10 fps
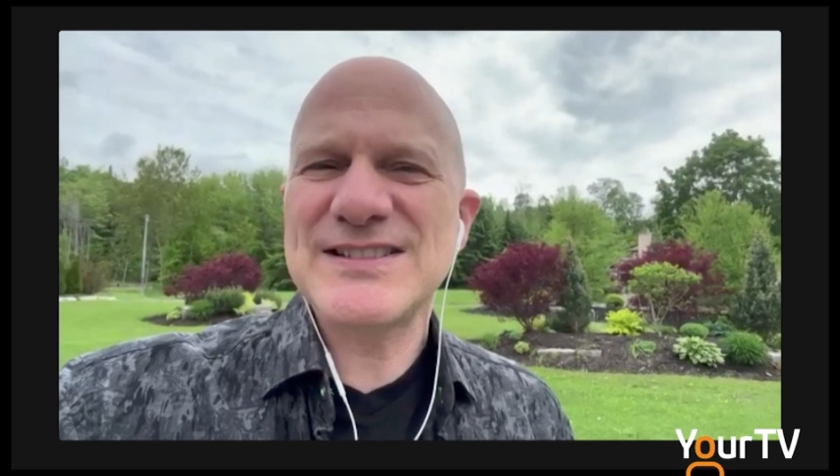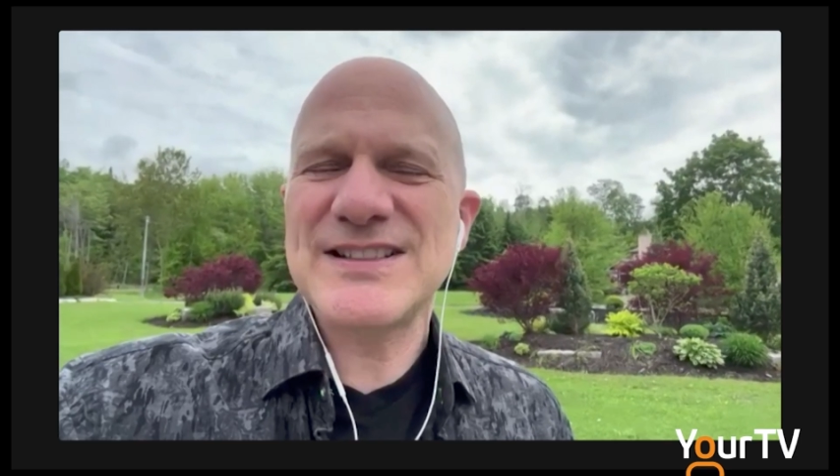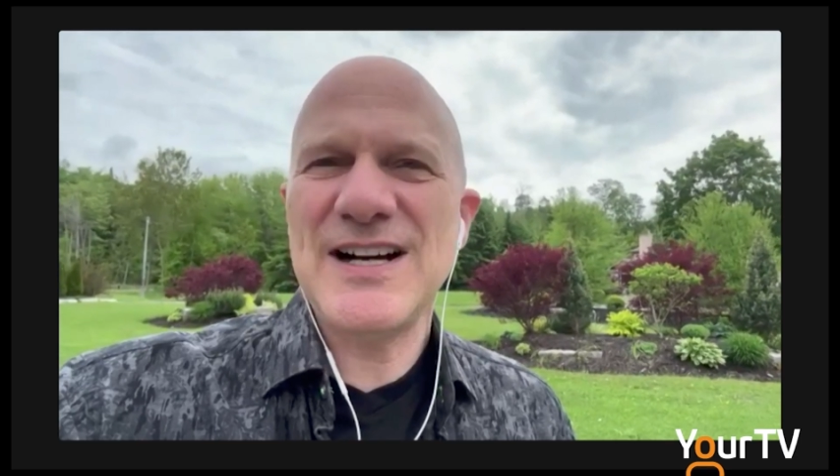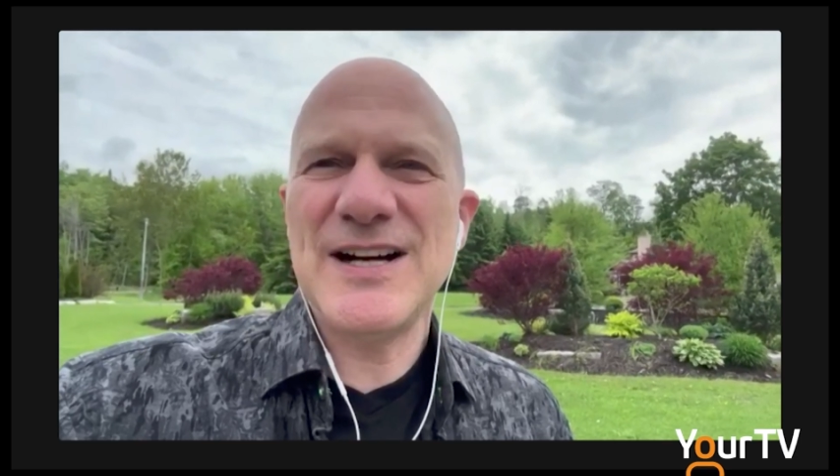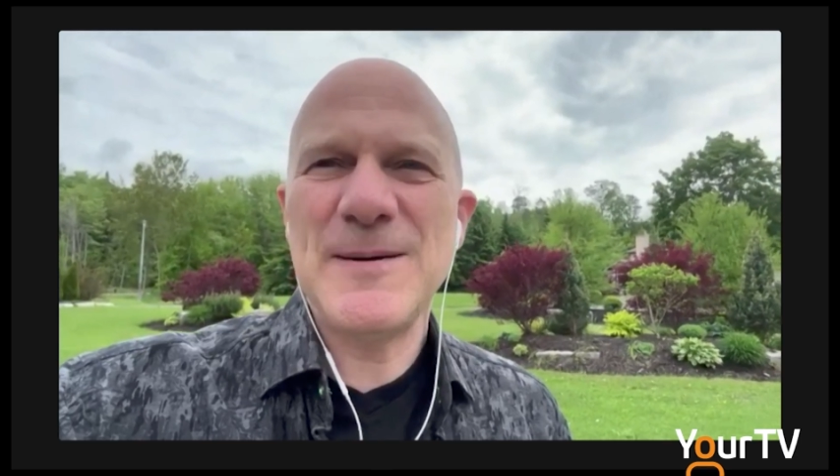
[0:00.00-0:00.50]

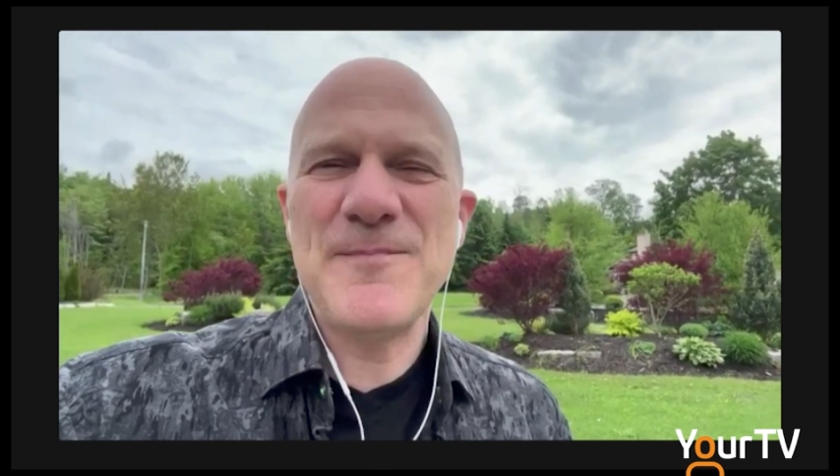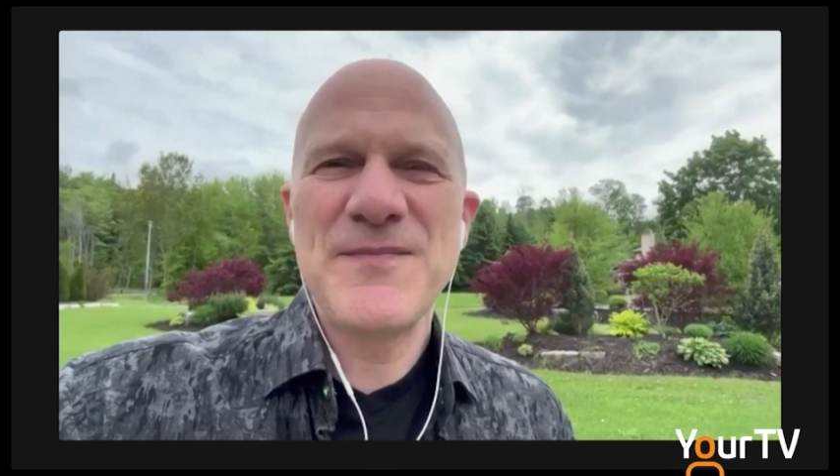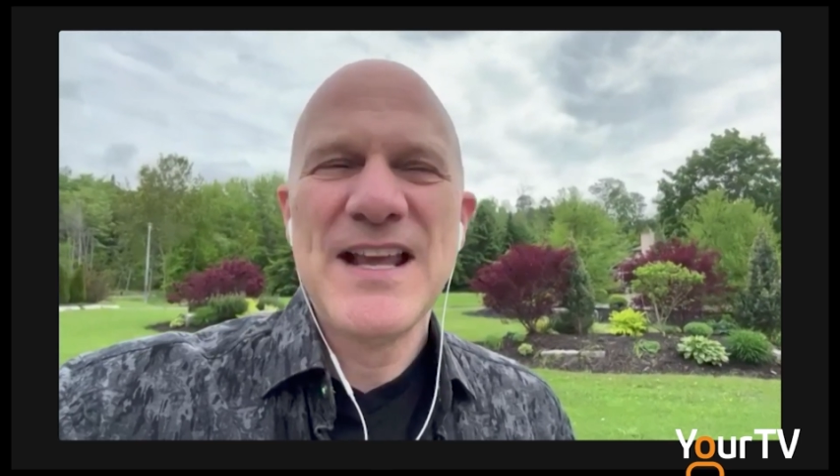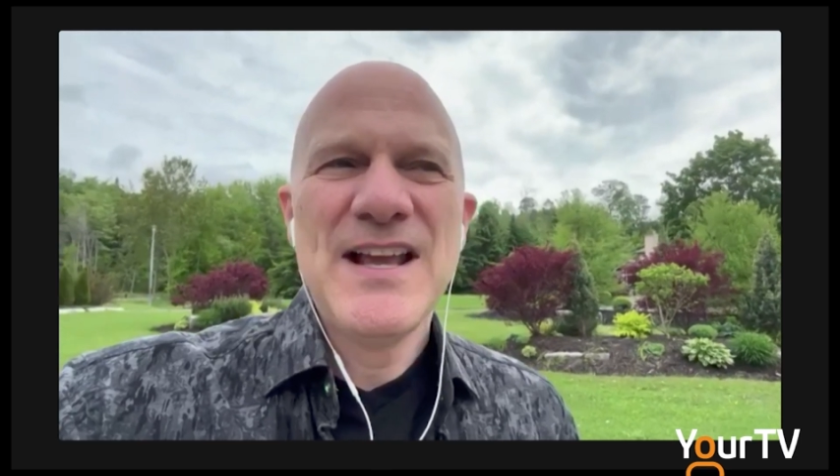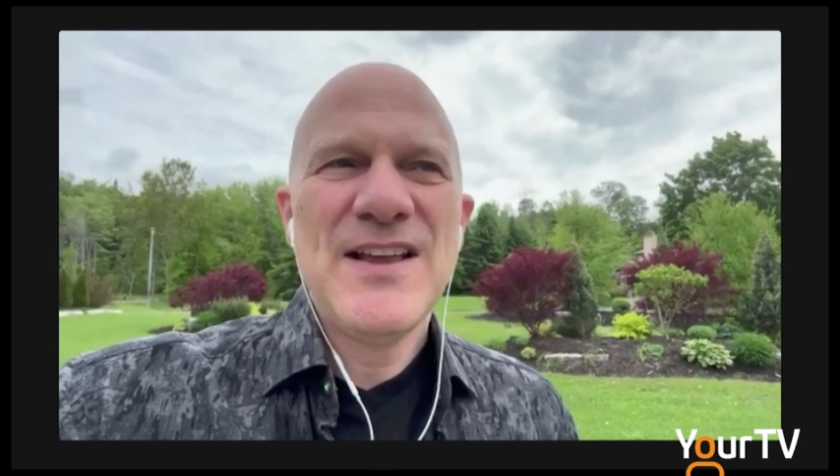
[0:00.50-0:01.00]

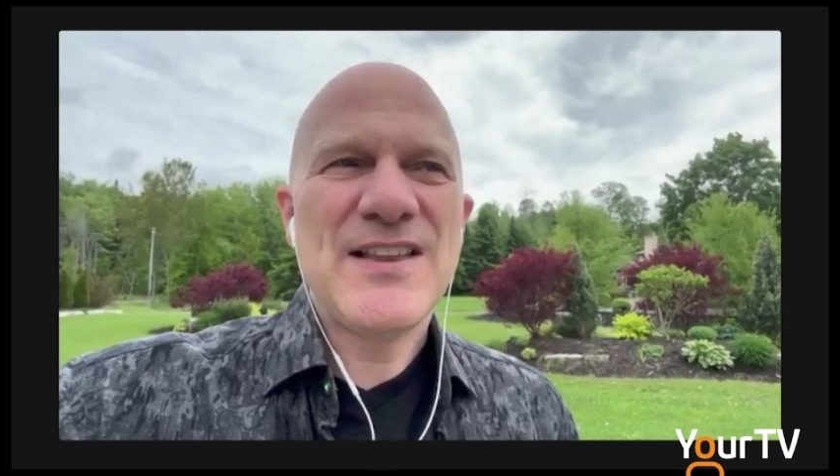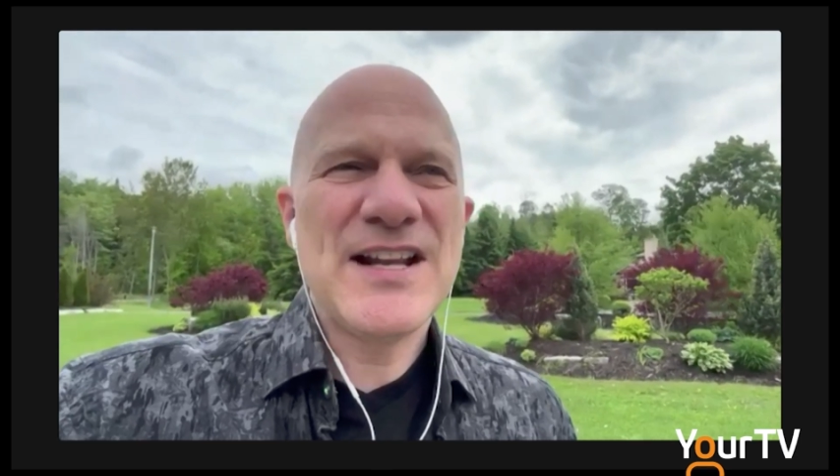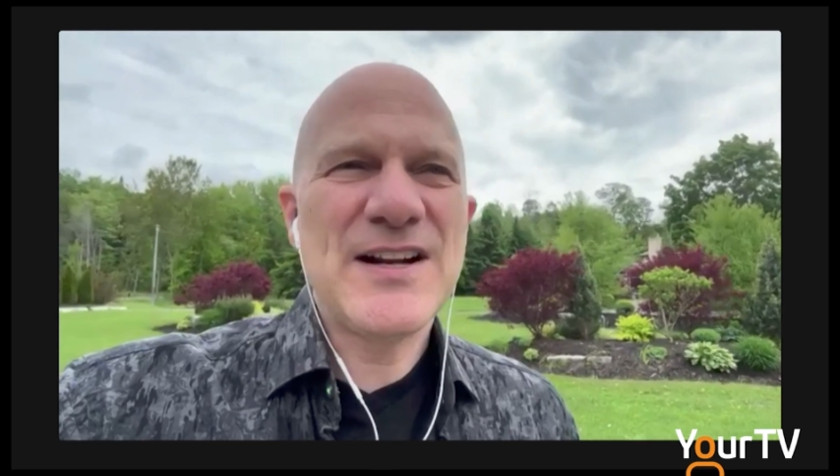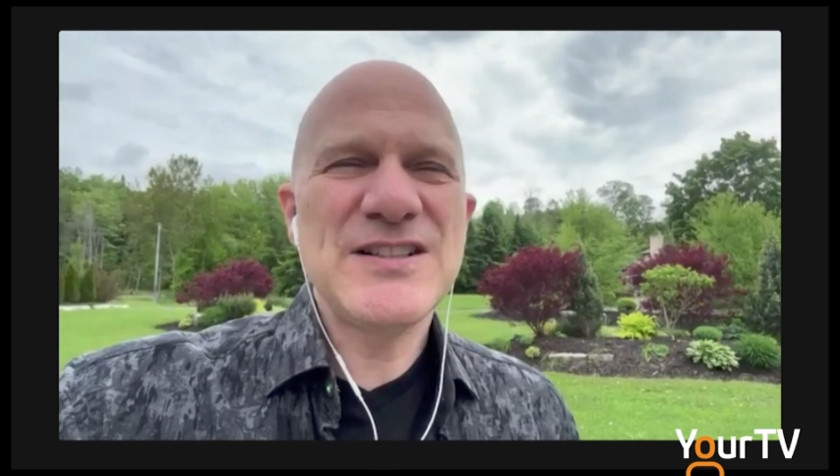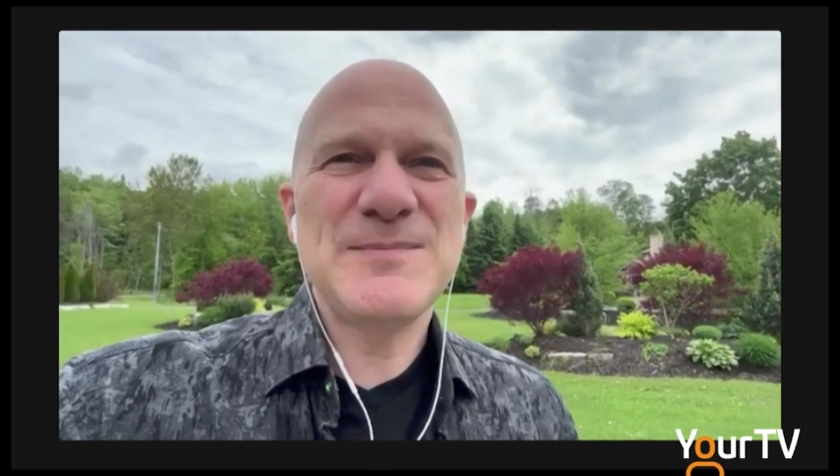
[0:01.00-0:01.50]

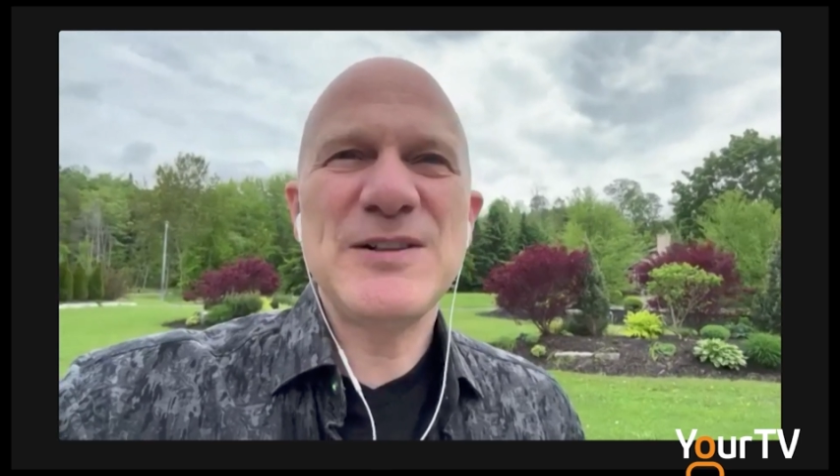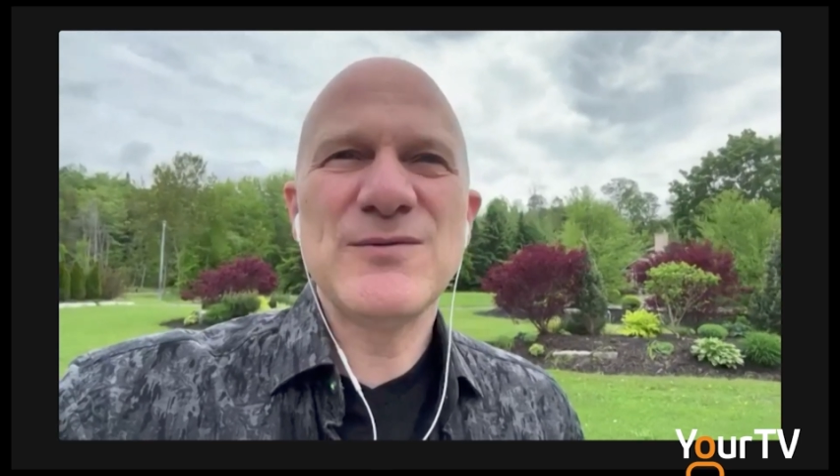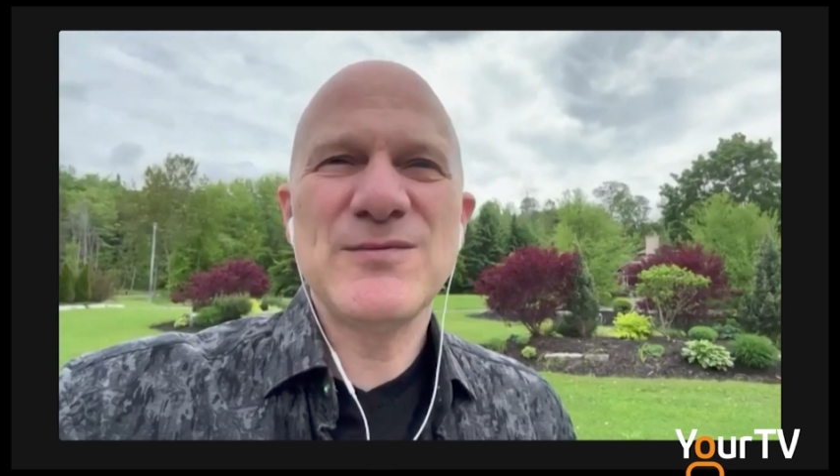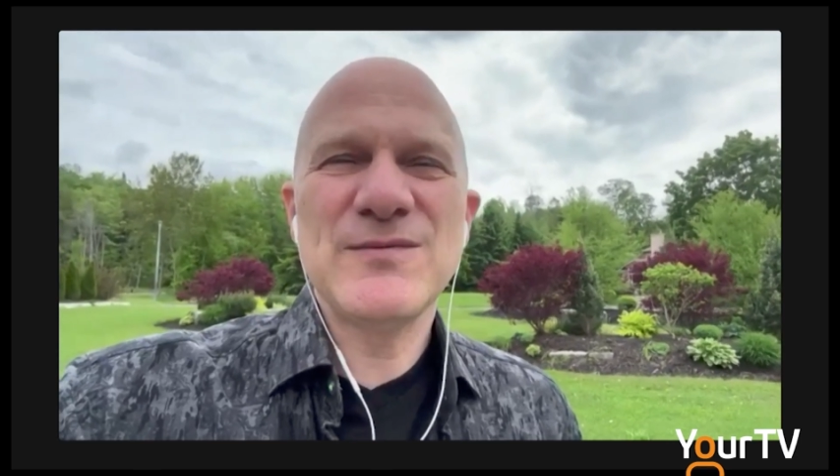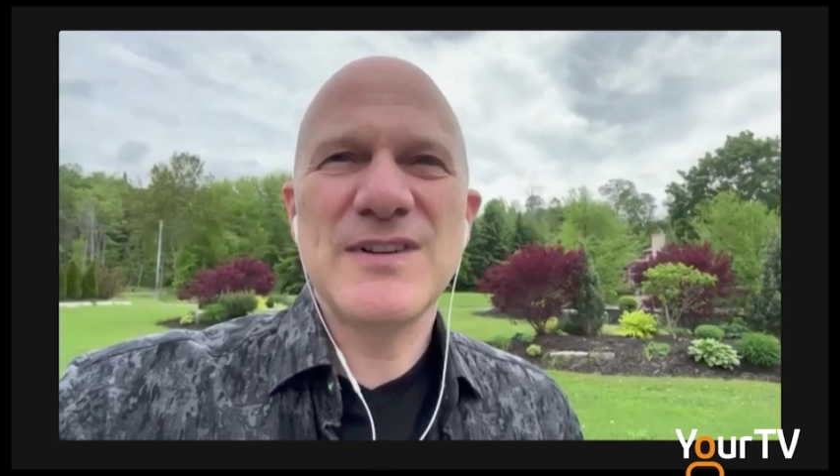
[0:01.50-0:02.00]
that I've just been